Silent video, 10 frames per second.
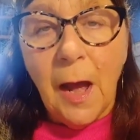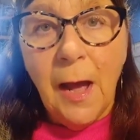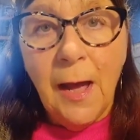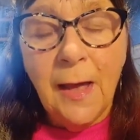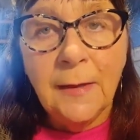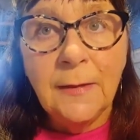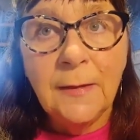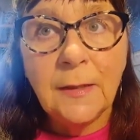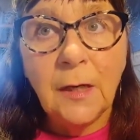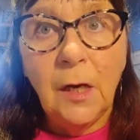
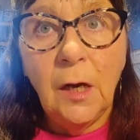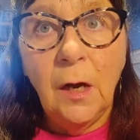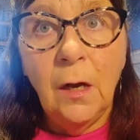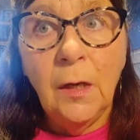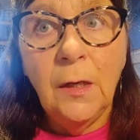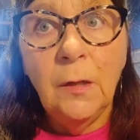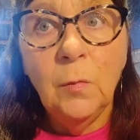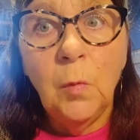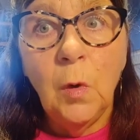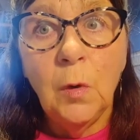And I
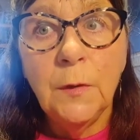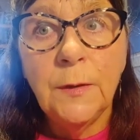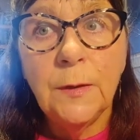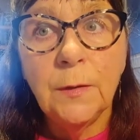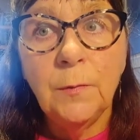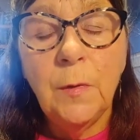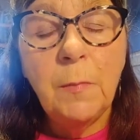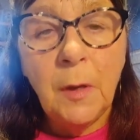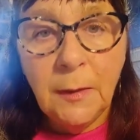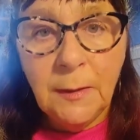was
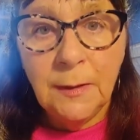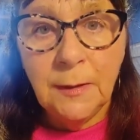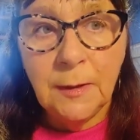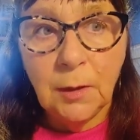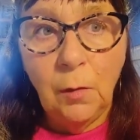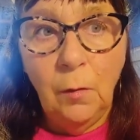reminded